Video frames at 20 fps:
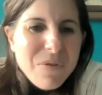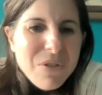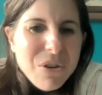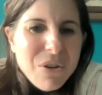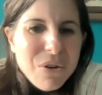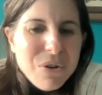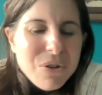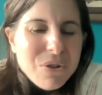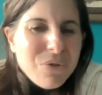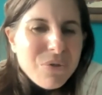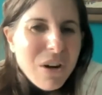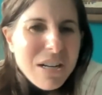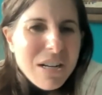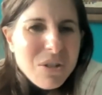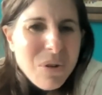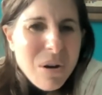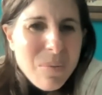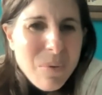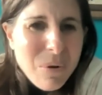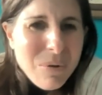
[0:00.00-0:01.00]
To those
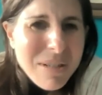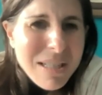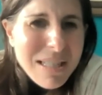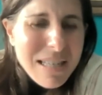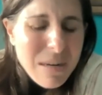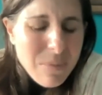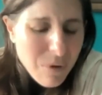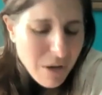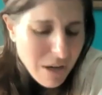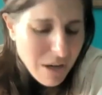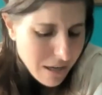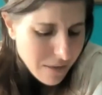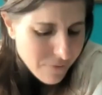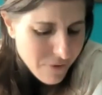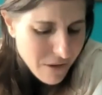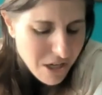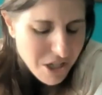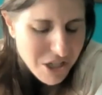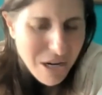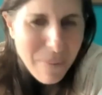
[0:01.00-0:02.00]
friends who I won't see, we're going to
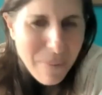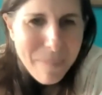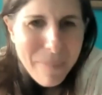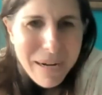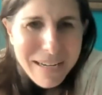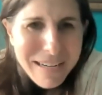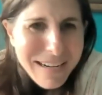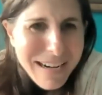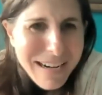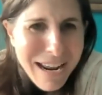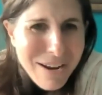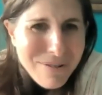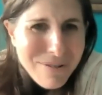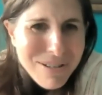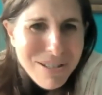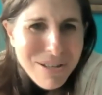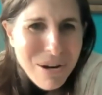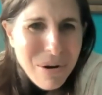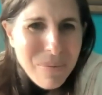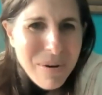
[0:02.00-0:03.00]
finish up Minyan now.
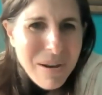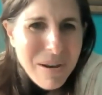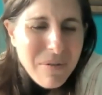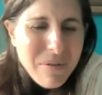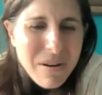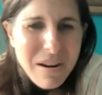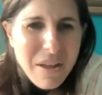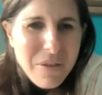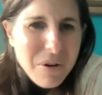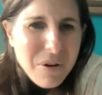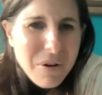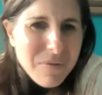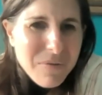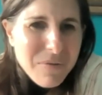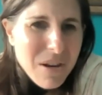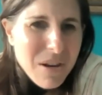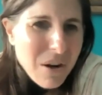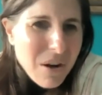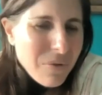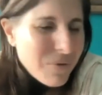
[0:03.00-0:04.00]
So we have another,
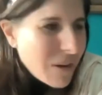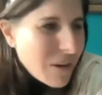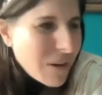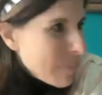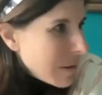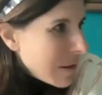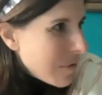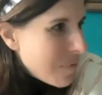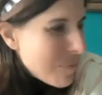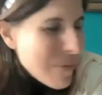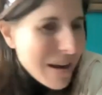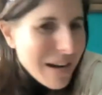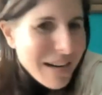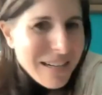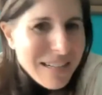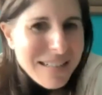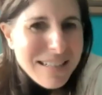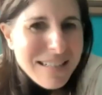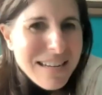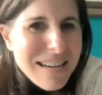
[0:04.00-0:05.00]
you know, couple of
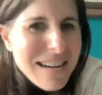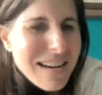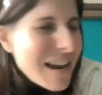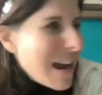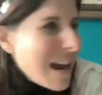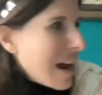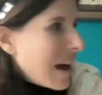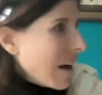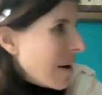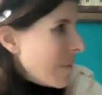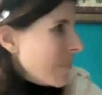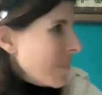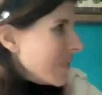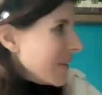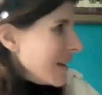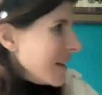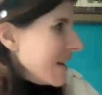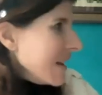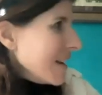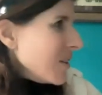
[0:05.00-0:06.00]
minutes.
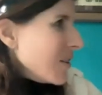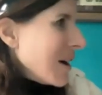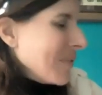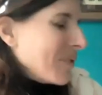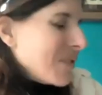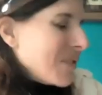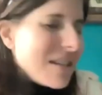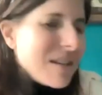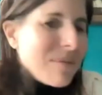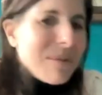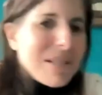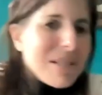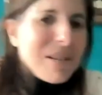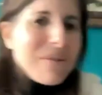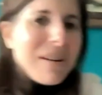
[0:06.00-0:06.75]
You have to see what's